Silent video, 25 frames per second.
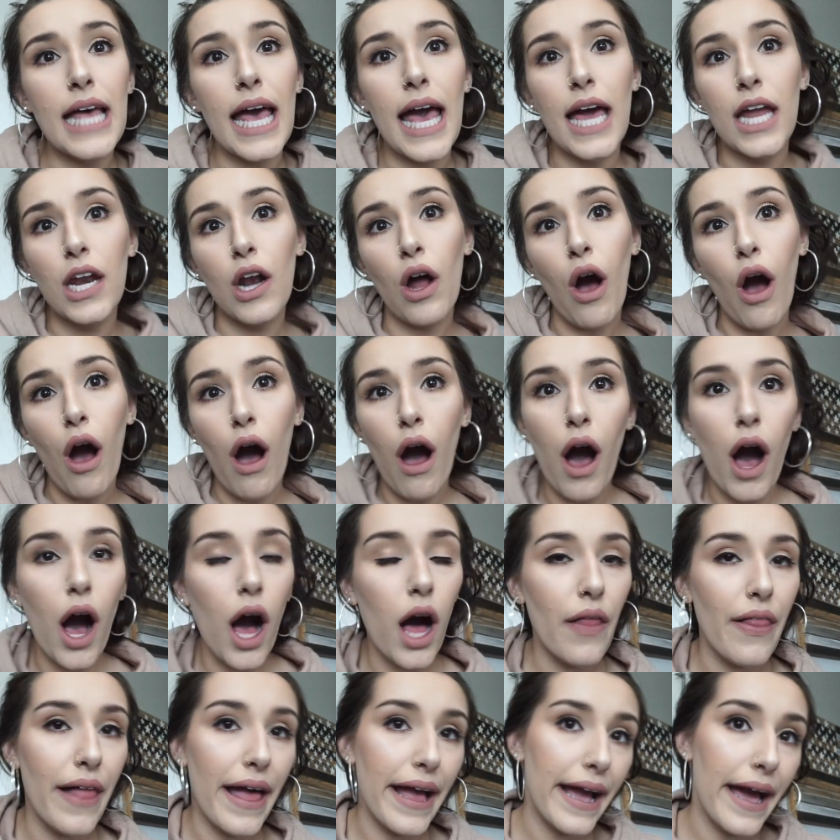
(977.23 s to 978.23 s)
and
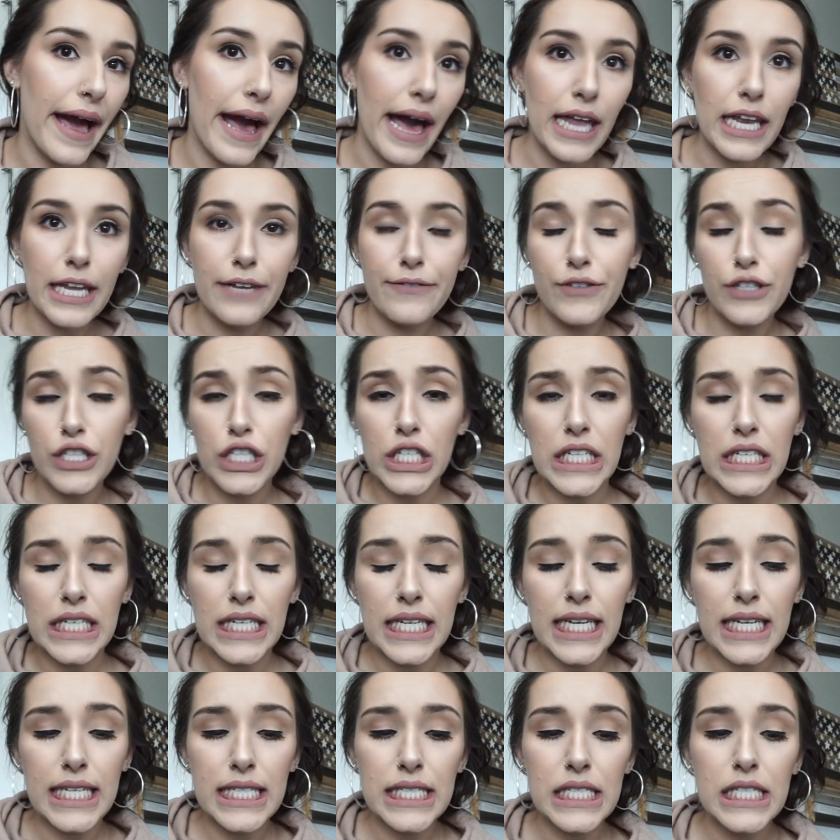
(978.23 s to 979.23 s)
all that kind of
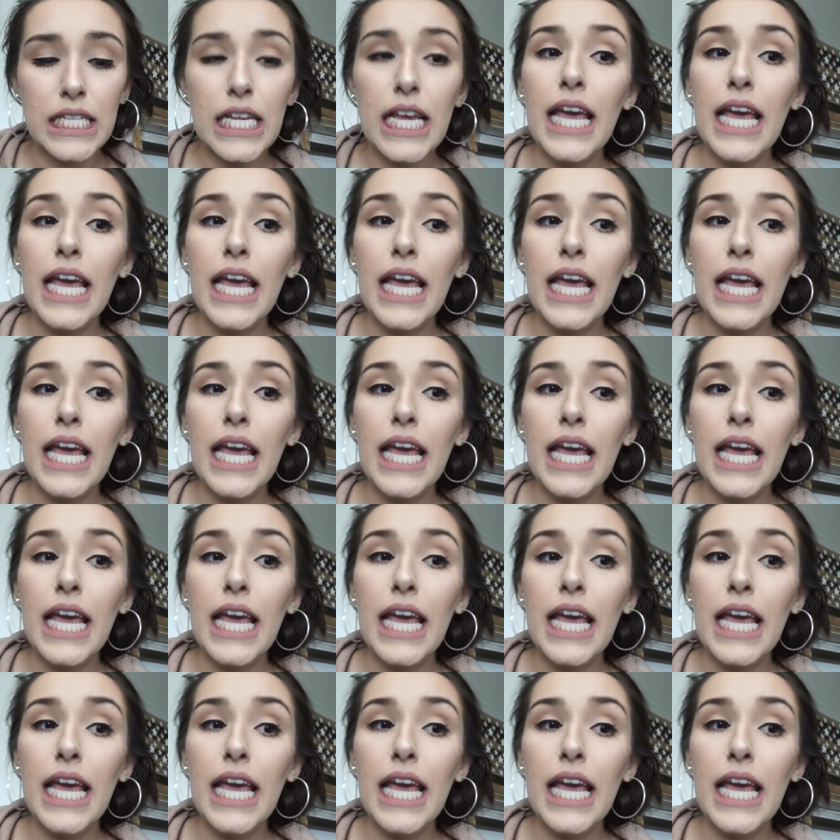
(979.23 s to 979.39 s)
goodness.